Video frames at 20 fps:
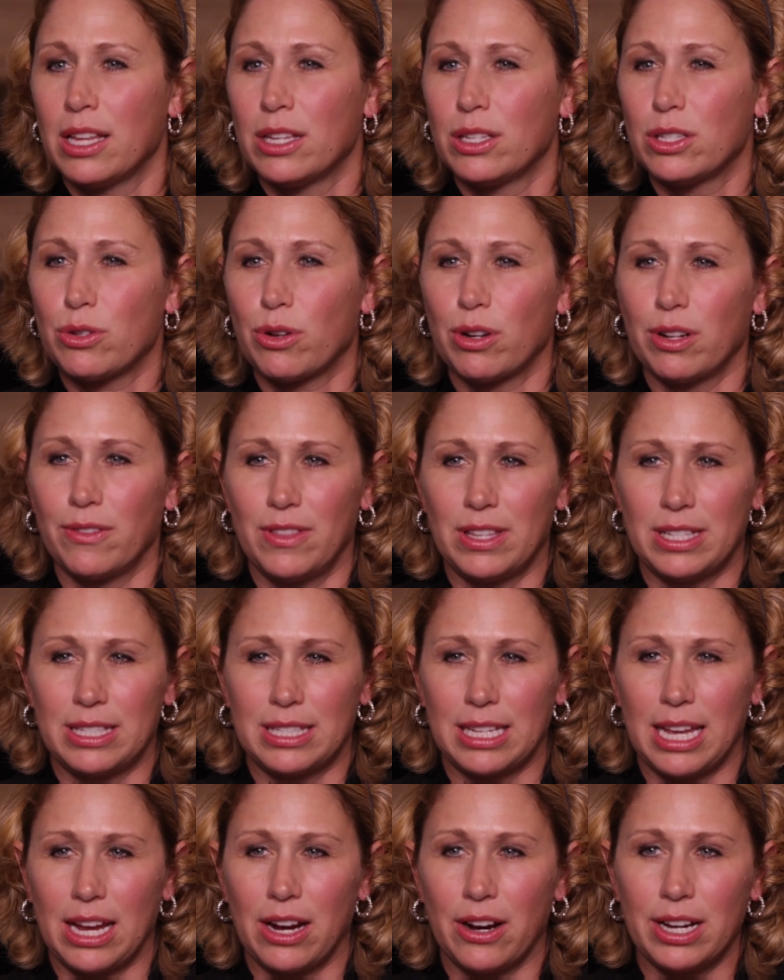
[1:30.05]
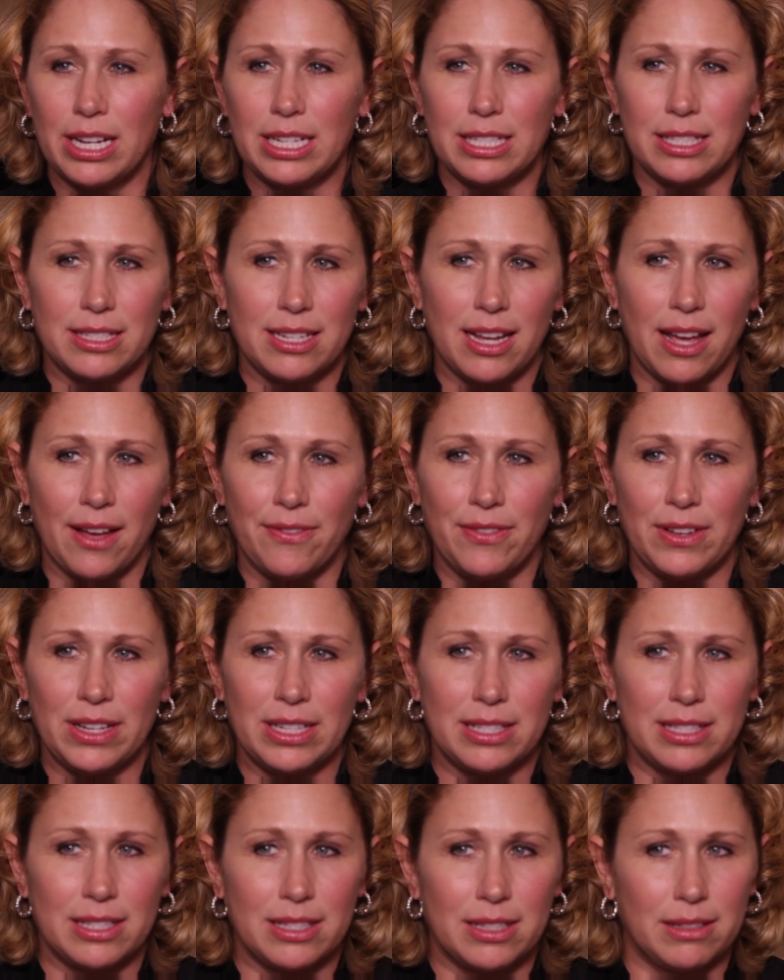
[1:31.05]
sort of the scariest,
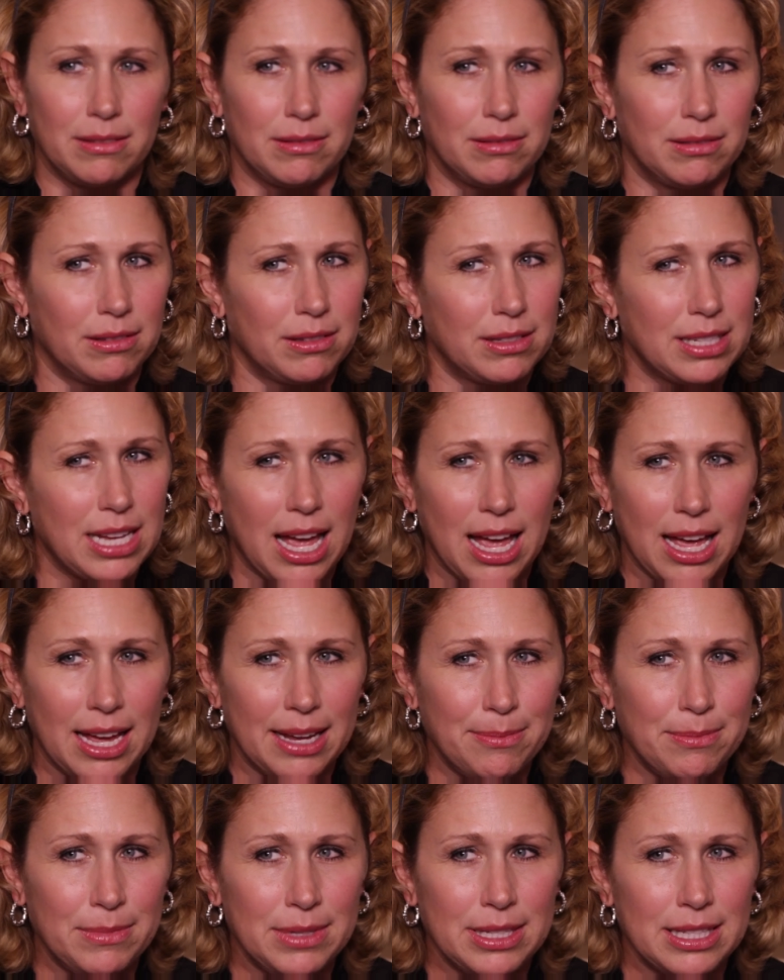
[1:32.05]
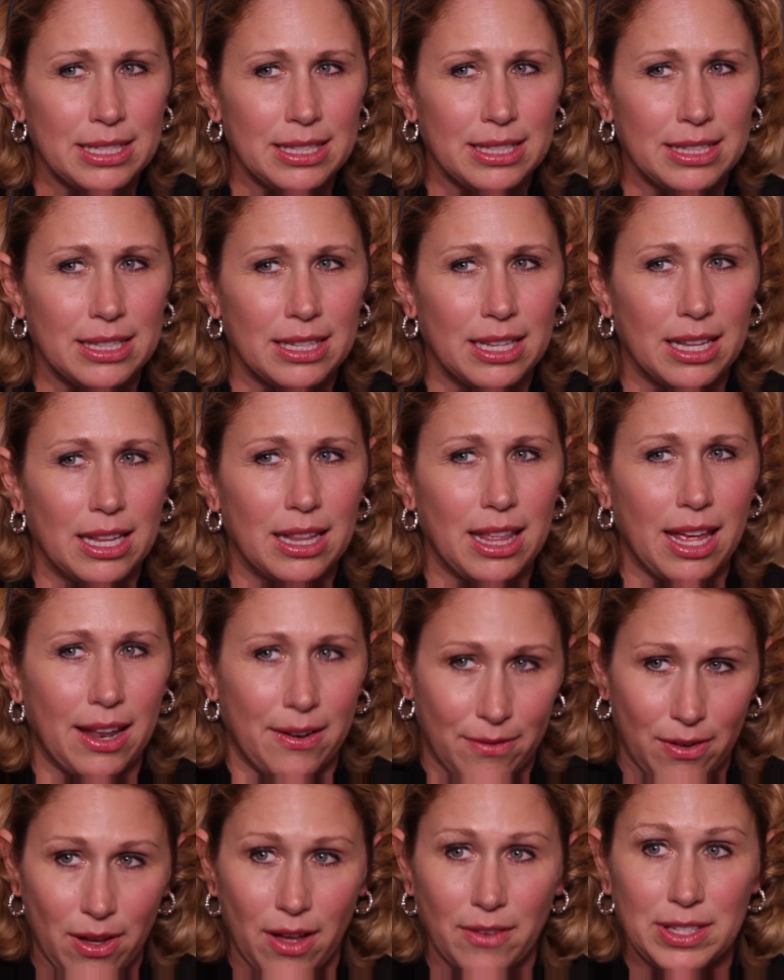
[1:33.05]
toughest times
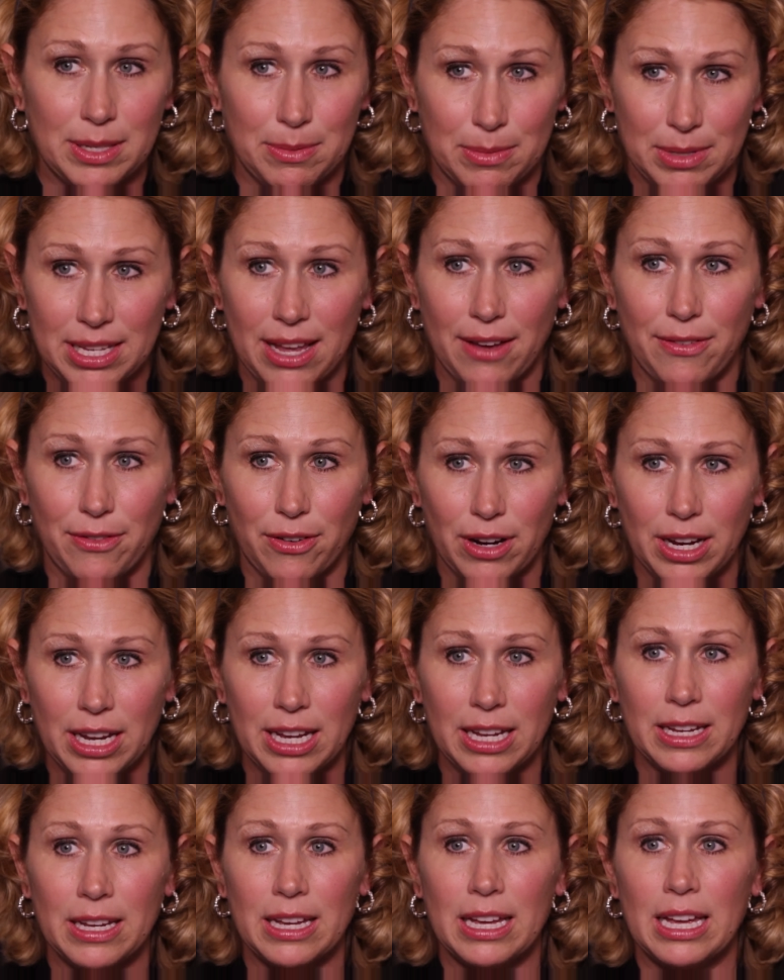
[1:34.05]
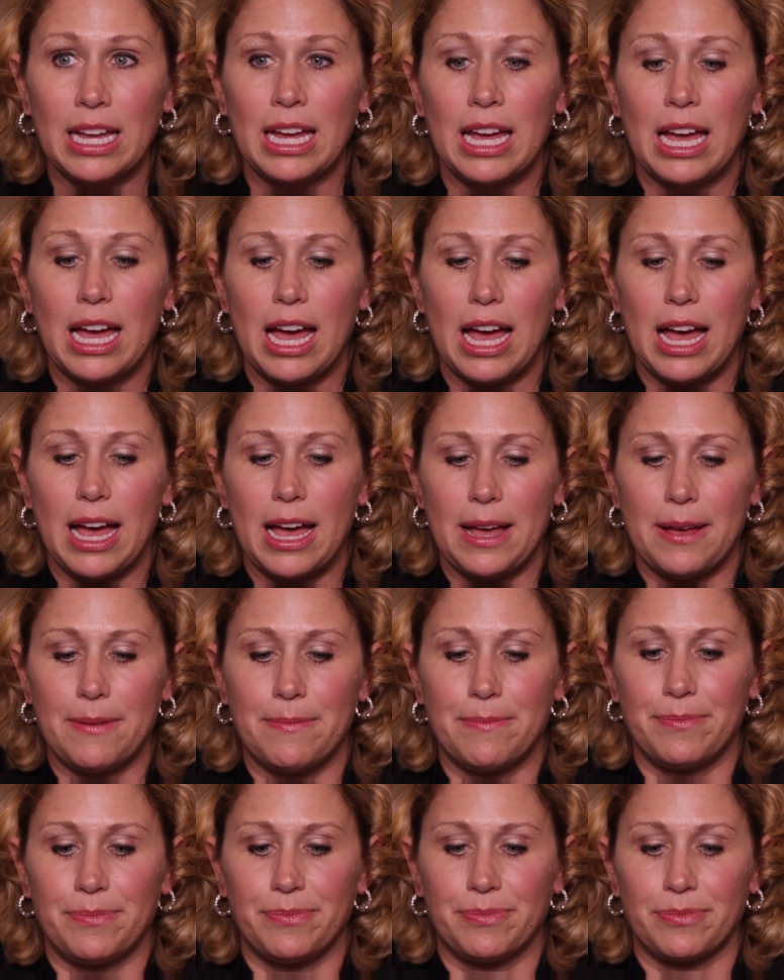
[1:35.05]
that involve some suffering
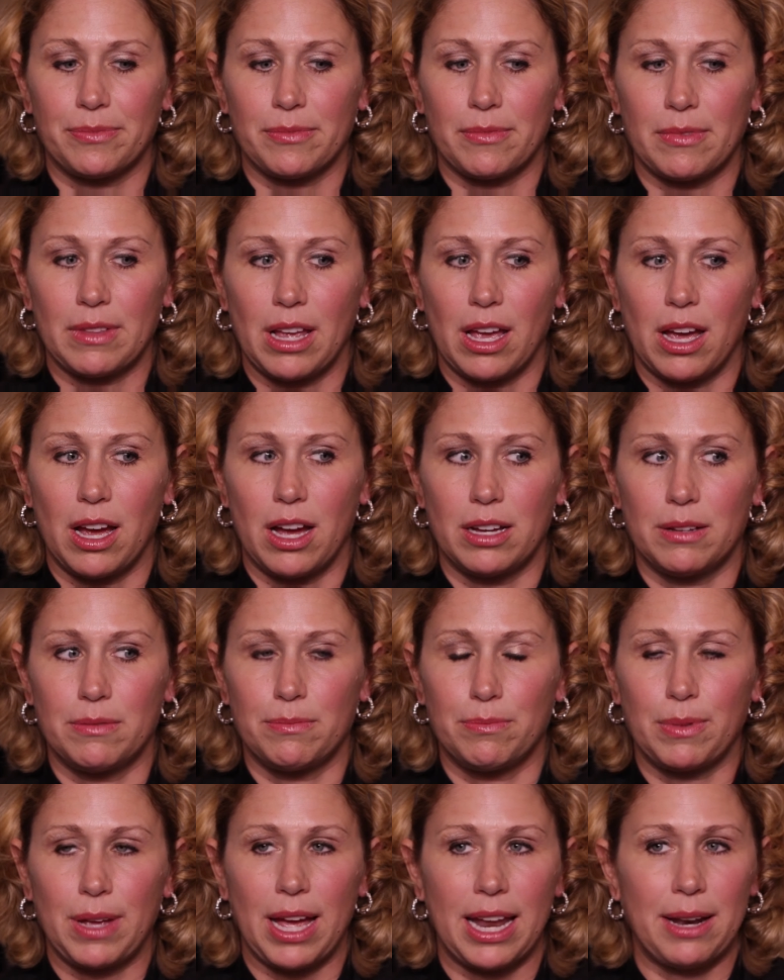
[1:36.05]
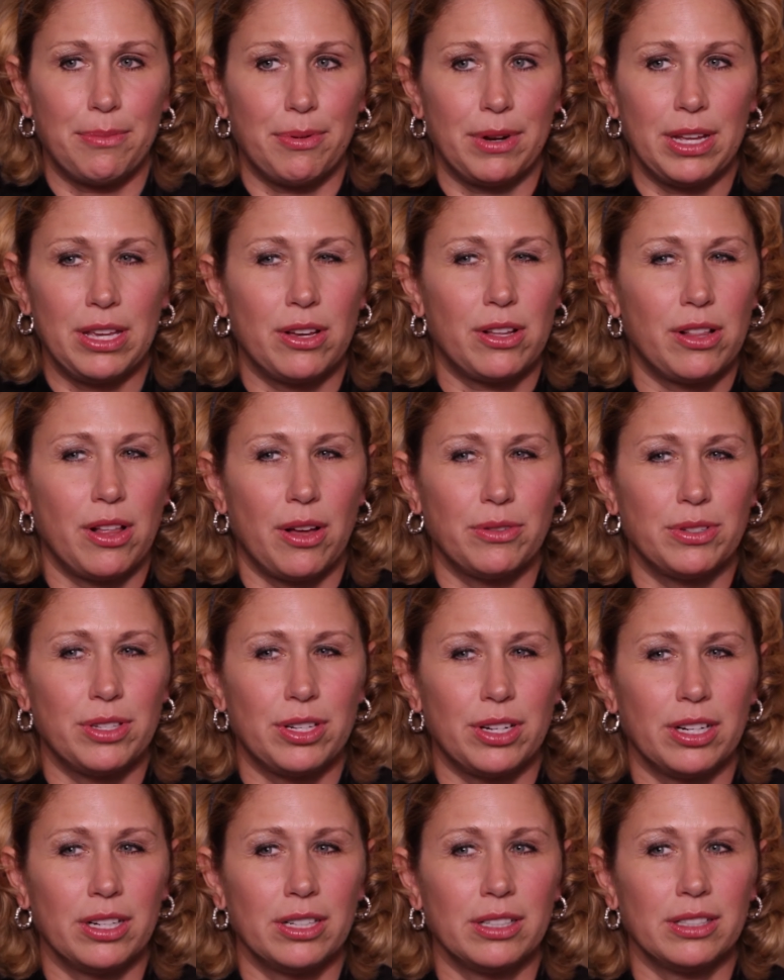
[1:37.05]
kind of bring you
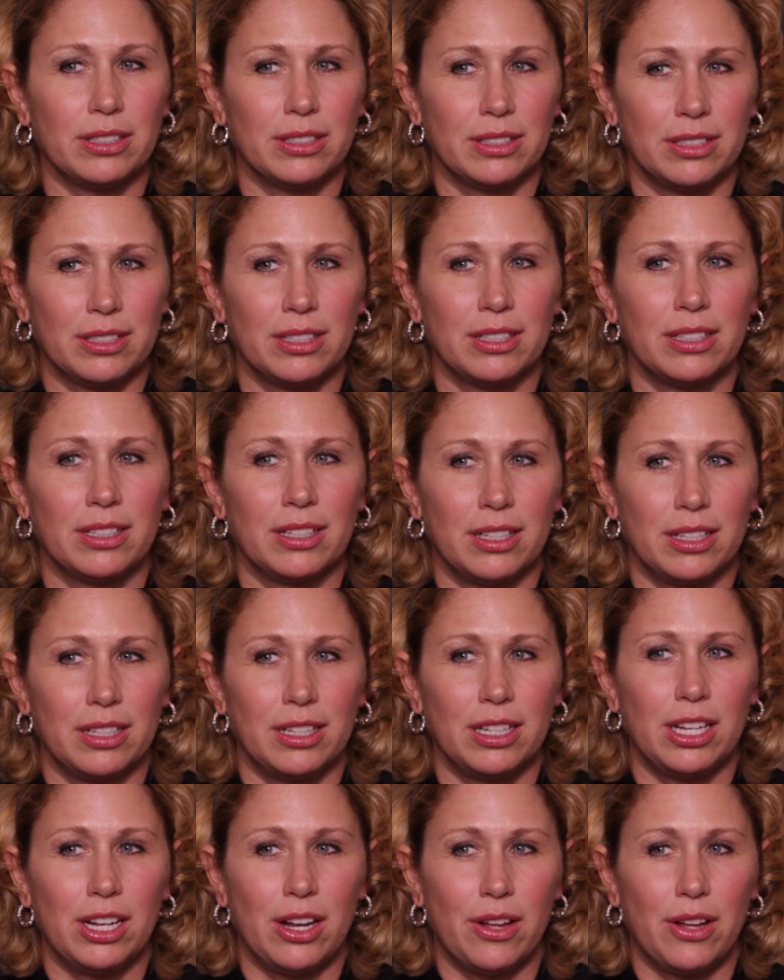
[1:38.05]
closer. I mean, the most